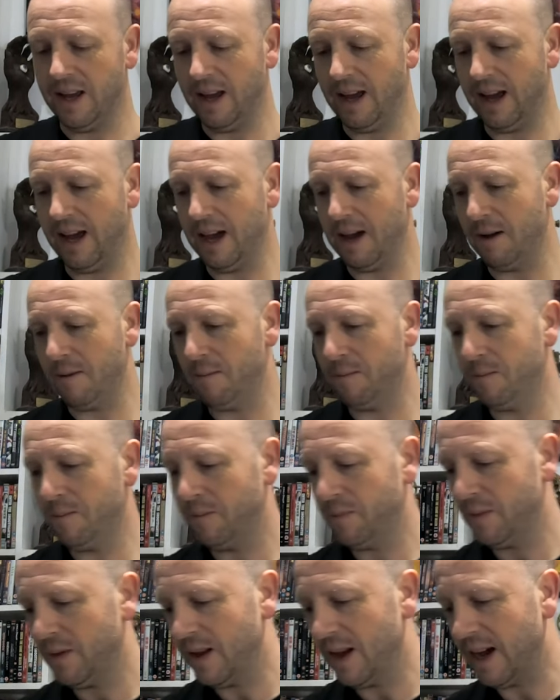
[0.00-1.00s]
and
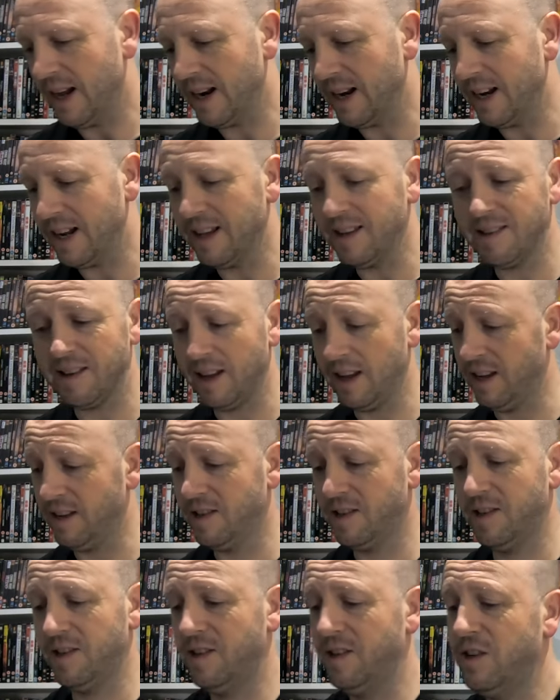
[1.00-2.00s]
it is a
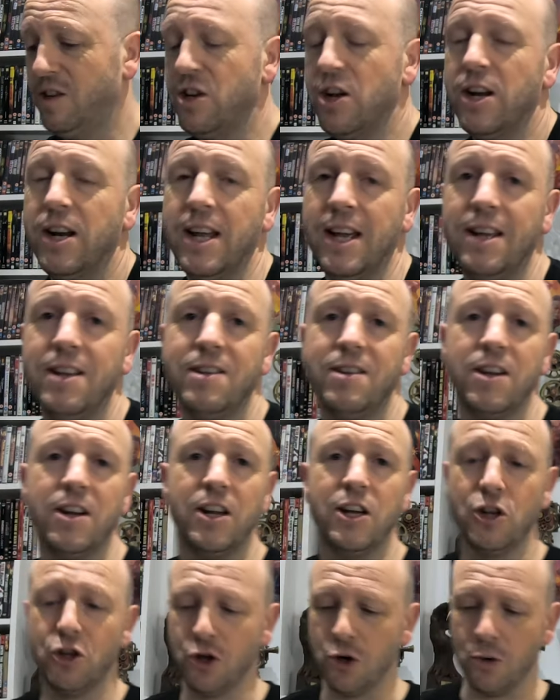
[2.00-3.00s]
stunning
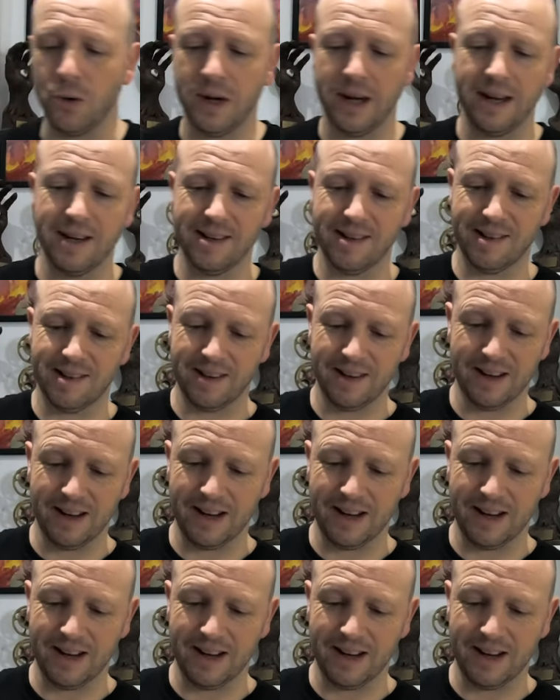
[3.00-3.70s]
showcase,